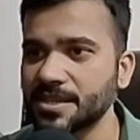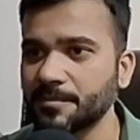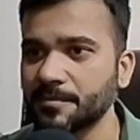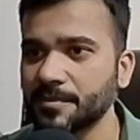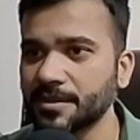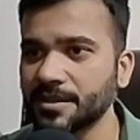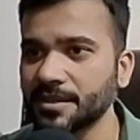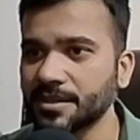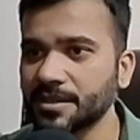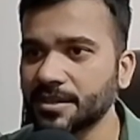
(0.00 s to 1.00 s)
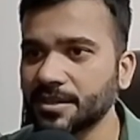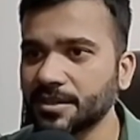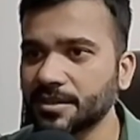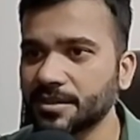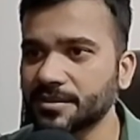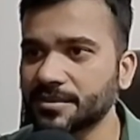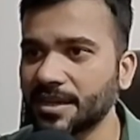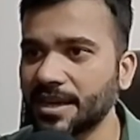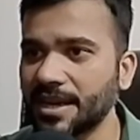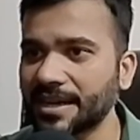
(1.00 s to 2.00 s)
name. Here
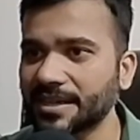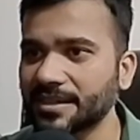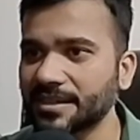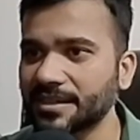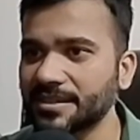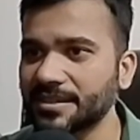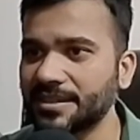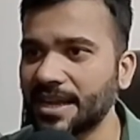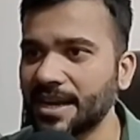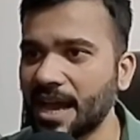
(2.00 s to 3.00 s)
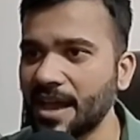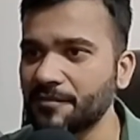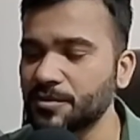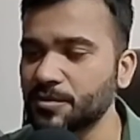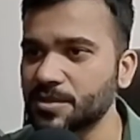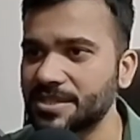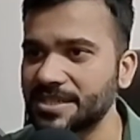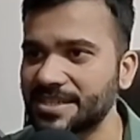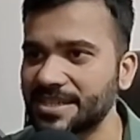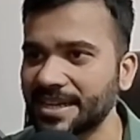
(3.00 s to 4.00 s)
select, then I have used
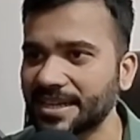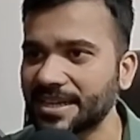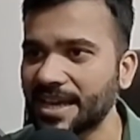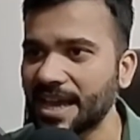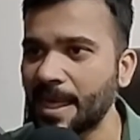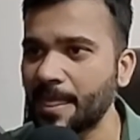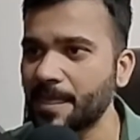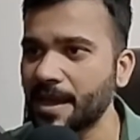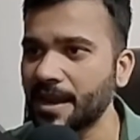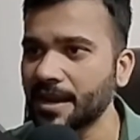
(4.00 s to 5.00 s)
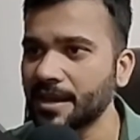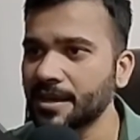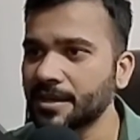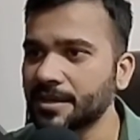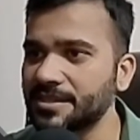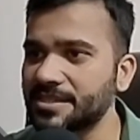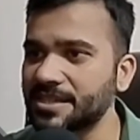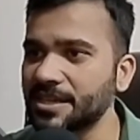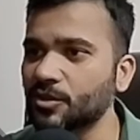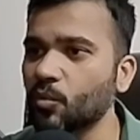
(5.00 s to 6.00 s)
distinct, and then
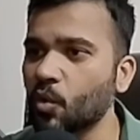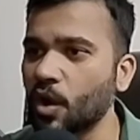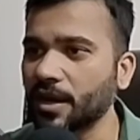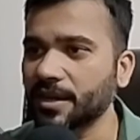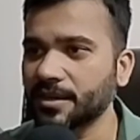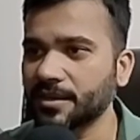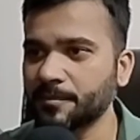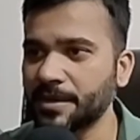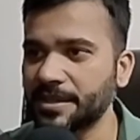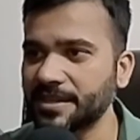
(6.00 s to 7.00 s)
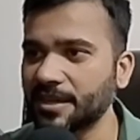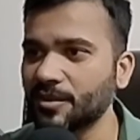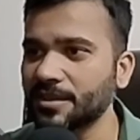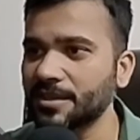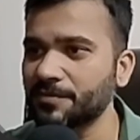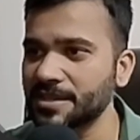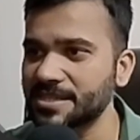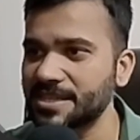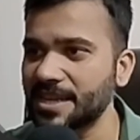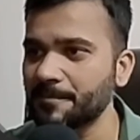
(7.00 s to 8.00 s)
distinct on what? Basically on the first
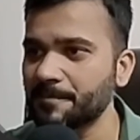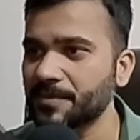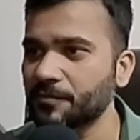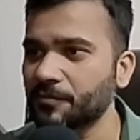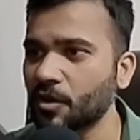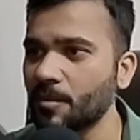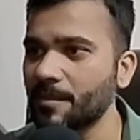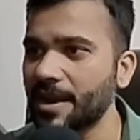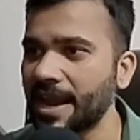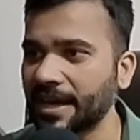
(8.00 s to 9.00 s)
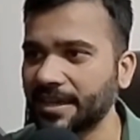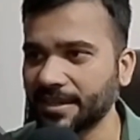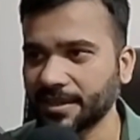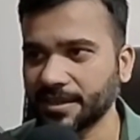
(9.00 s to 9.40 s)
name from actor.